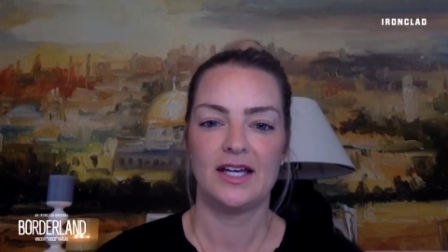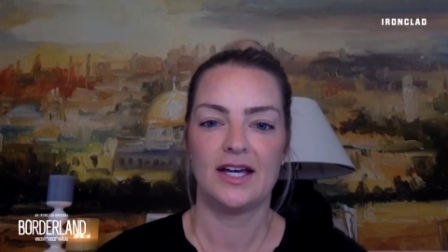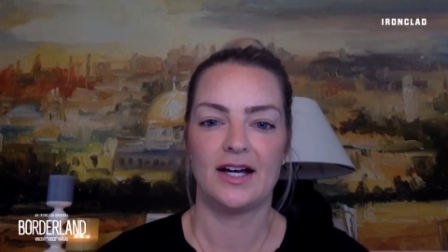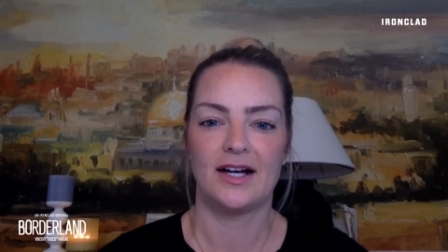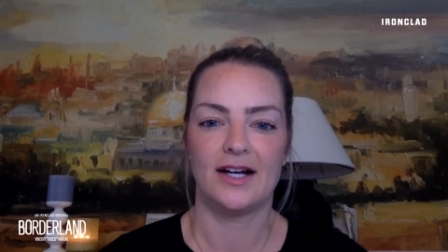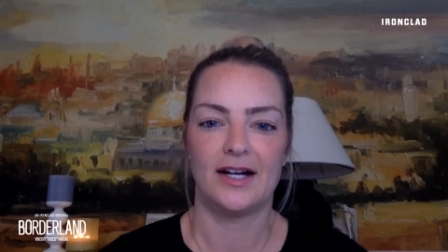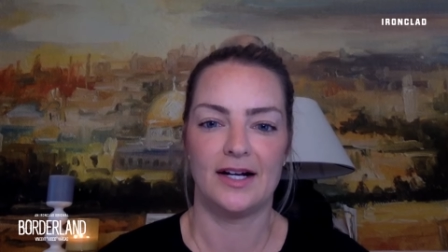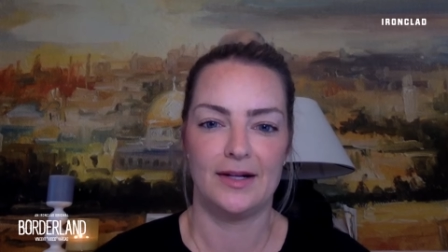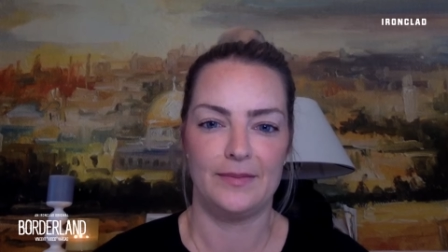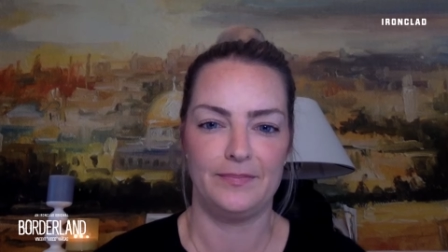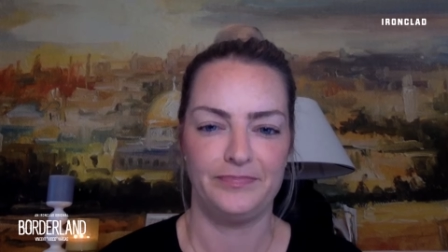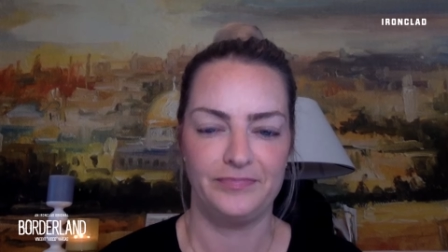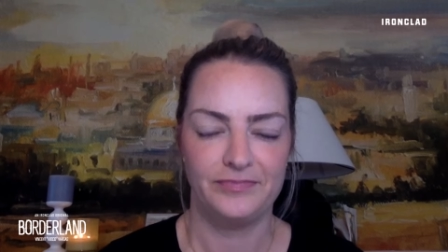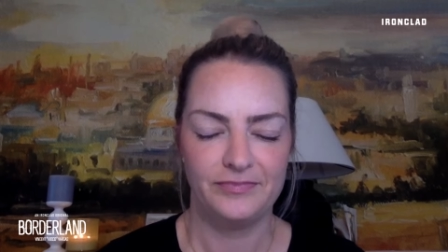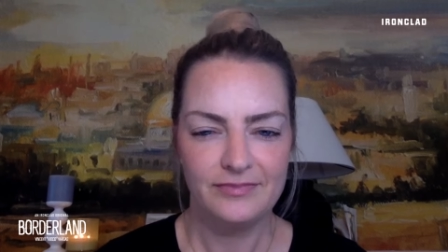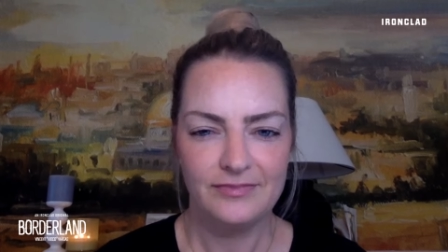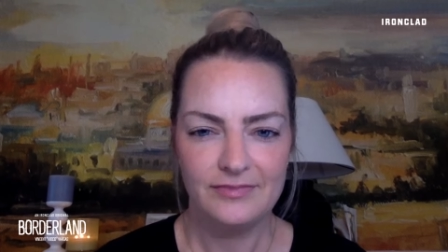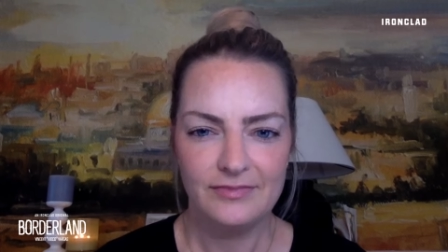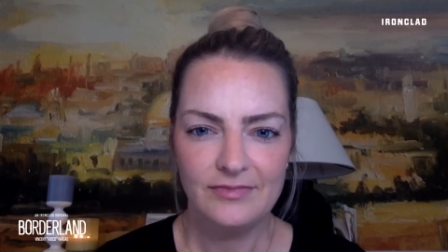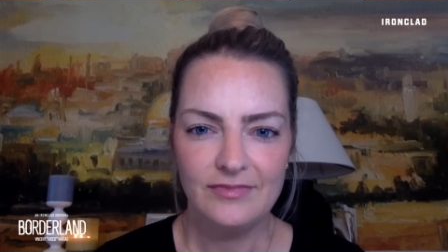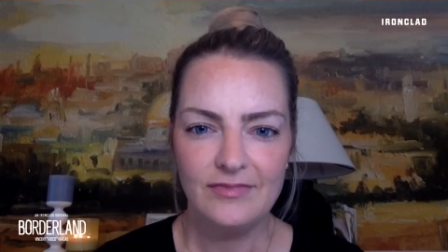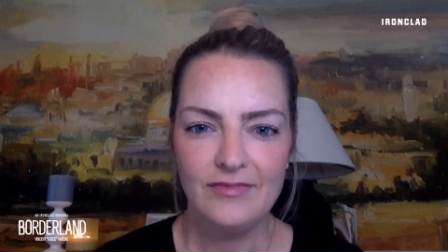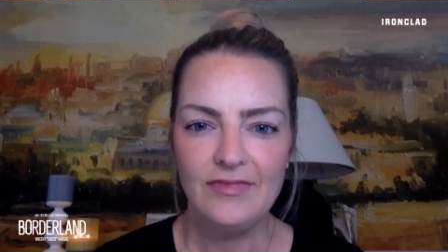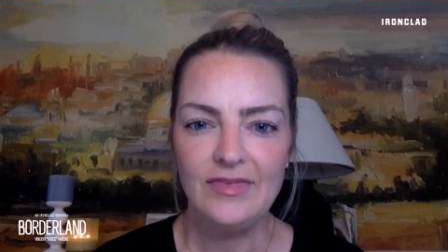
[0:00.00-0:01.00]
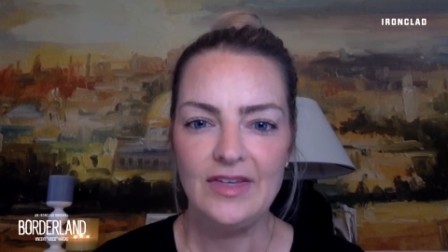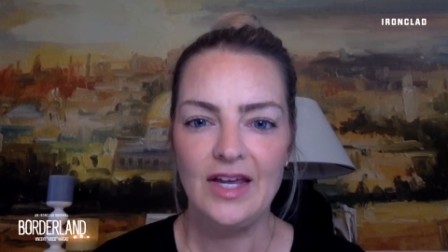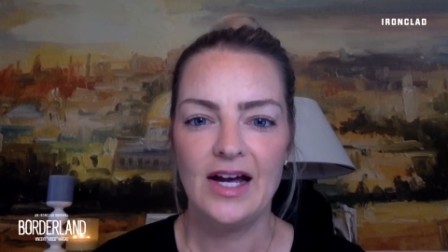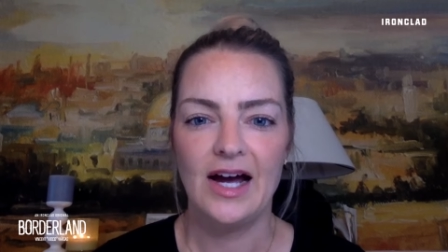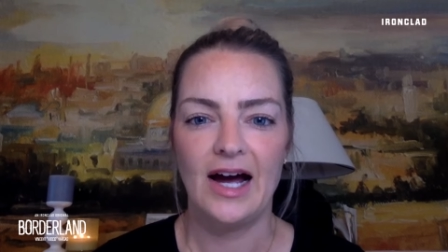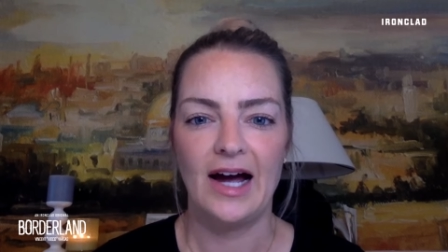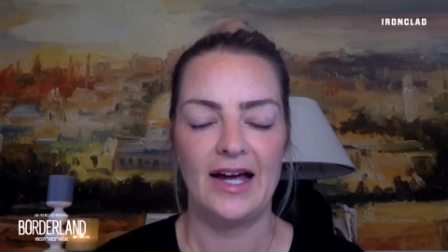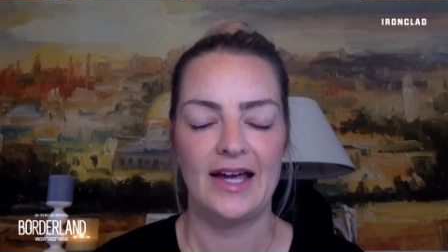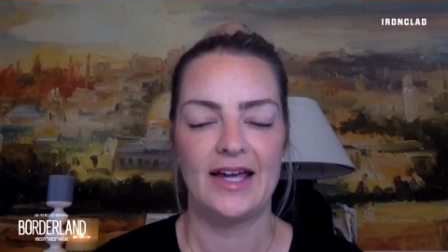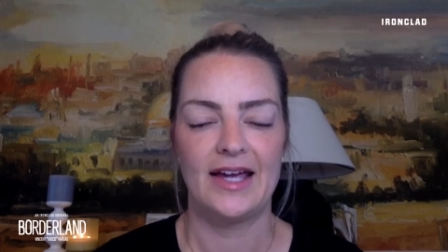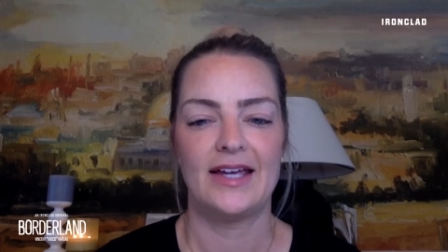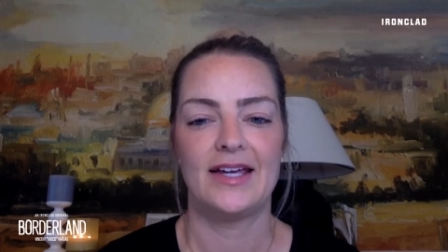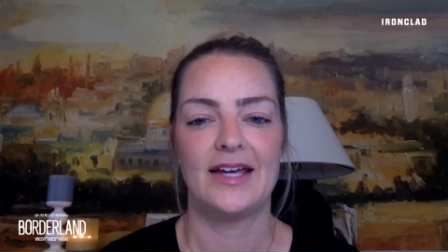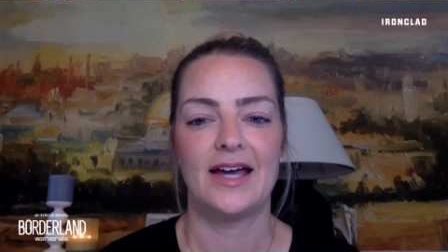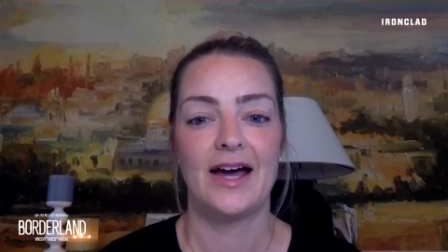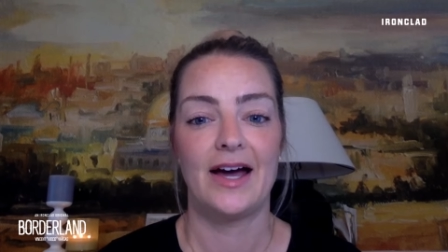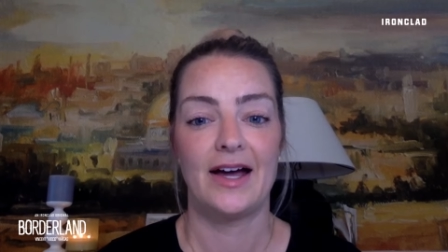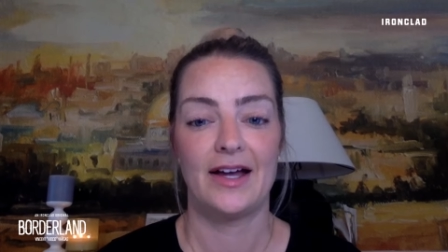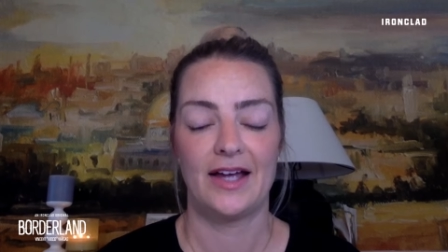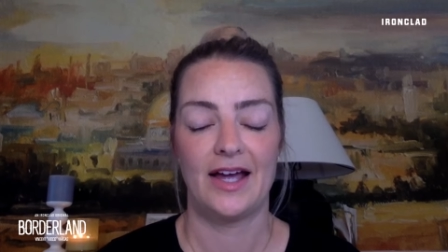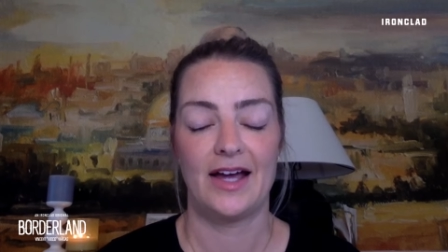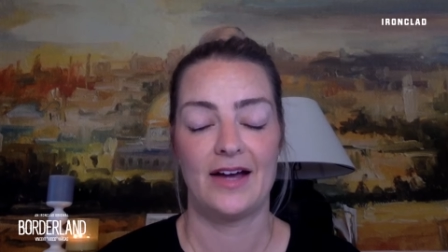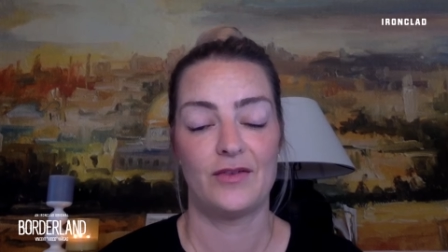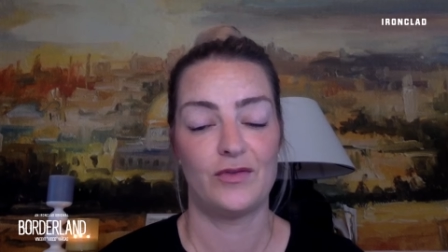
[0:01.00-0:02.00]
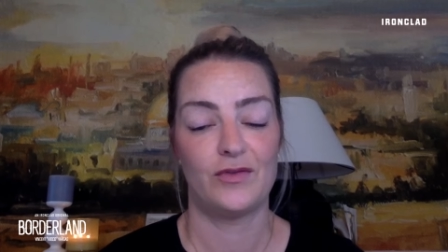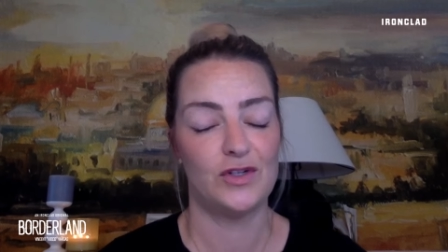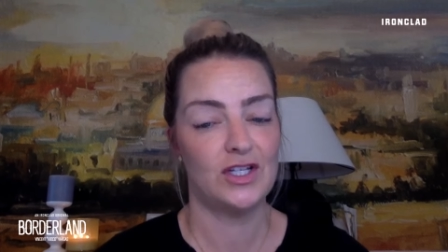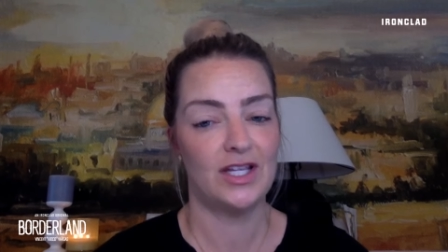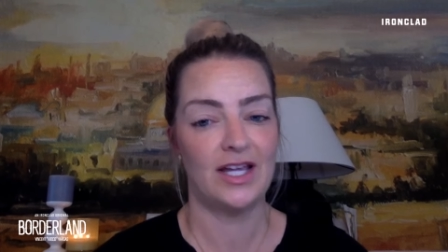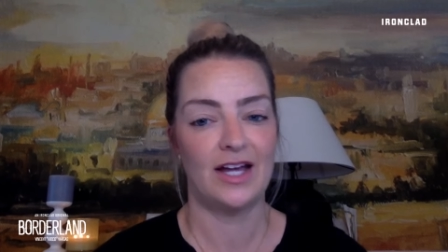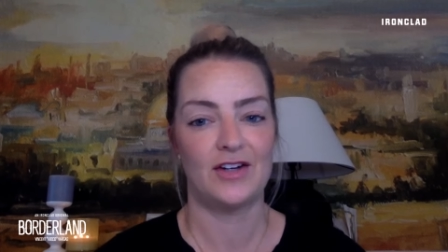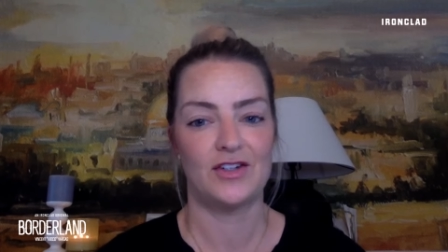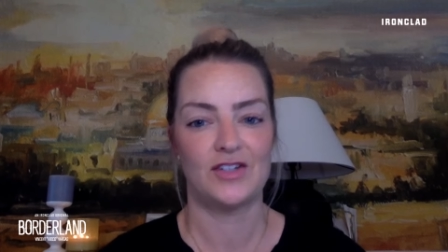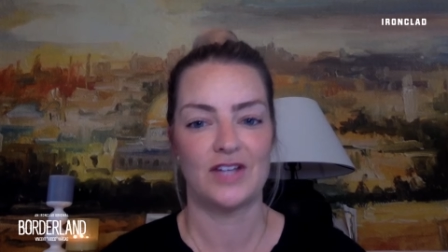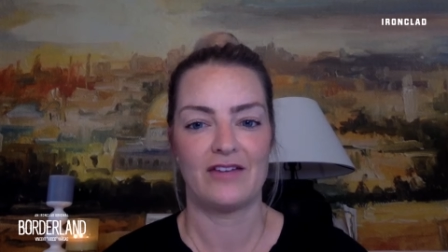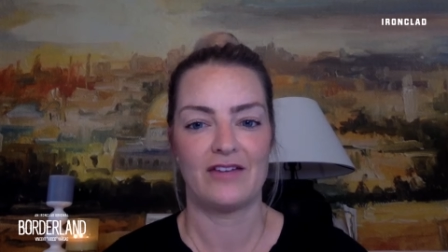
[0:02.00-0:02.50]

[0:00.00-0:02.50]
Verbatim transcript: Um, I, I originally actually